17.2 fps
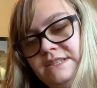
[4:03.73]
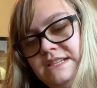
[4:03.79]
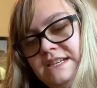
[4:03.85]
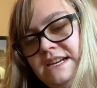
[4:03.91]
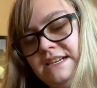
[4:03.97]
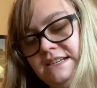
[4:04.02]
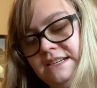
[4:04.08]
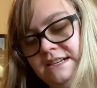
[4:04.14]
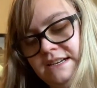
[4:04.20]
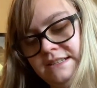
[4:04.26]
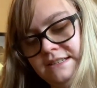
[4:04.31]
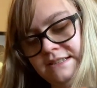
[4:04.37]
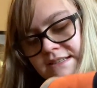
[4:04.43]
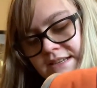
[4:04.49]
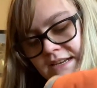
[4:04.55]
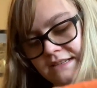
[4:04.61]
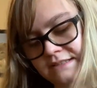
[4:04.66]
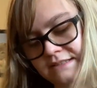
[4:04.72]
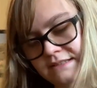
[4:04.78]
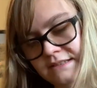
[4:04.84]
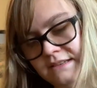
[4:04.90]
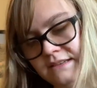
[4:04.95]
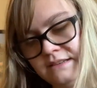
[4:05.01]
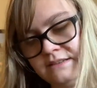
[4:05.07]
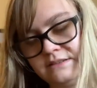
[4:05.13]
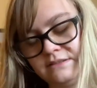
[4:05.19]
99 cents.
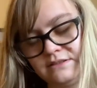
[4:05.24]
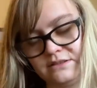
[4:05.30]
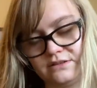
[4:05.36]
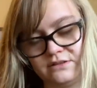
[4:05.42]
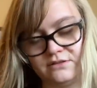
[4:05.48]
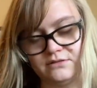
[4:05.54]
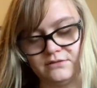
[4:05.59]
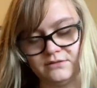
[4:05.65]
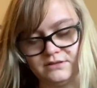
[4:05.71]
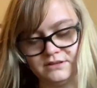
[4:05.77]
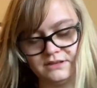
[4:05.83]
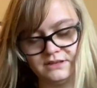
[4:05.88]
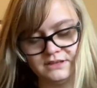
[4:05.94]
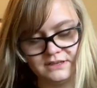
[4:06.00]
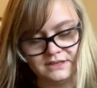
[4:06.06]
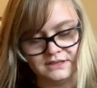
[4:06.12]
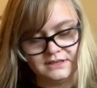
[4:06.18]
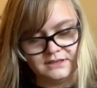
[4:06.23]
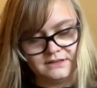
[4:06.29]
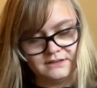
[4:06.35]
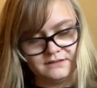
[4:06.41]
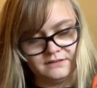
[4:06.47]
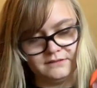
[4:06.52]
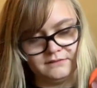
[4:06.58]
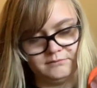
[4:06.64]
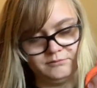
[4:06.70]
So
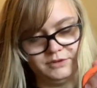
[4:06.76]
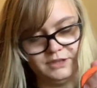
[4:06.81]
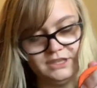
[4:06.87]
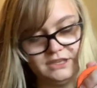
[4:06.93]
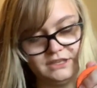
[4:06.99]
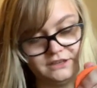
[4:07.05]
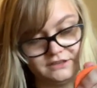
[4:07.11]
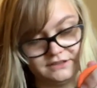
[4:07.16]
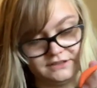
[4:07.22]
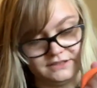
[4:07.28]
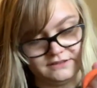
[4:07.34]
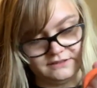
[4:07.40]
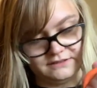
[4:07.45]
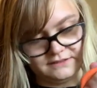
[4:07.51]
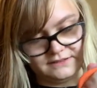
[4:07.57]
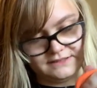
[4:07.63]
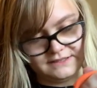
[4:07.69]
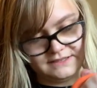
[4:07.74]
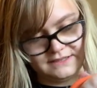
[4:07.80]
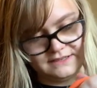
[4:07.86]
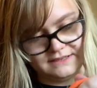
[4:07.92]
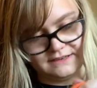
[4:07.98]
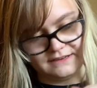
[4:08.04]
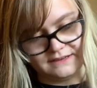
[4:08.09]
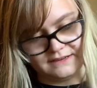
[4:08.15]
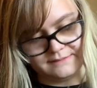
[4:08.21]
really good deals.
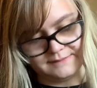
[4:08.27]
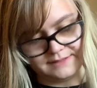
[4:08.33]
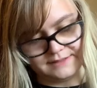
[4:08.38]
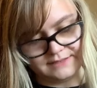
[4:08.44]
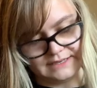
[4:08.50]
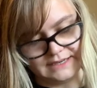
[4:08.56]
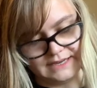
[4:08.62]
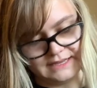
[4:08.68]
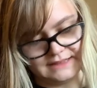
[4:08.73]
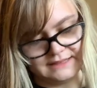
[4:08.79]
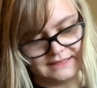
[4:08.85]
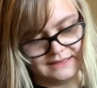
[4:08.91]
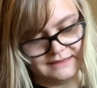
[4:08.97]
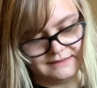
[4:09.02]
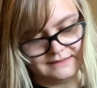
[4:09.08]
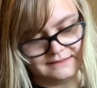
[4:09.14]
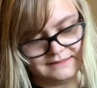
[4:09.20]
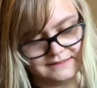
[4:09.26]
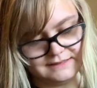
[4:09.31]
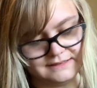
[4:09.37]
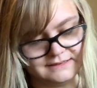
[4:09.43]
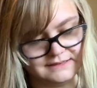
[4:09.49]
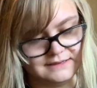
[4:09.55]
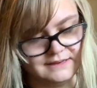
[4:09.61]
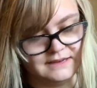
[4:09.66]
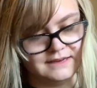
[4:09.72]
Um, so I got these.
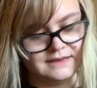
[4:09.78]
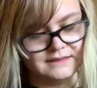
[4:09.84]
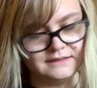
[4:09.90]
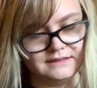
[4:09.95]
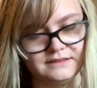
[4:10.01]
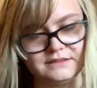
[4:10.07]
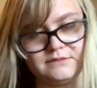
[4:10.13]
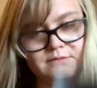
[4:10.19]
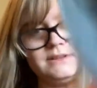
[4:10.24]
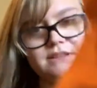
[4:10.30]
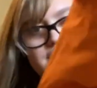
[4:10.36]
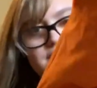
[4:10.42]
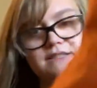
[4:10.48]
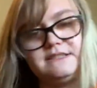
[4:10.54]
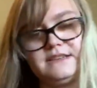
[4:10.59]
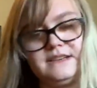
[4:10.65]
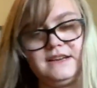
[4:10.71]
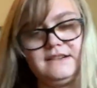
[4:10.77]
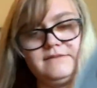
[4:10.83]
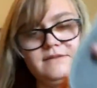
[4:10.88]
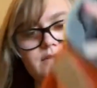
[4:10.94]
This one is kind of a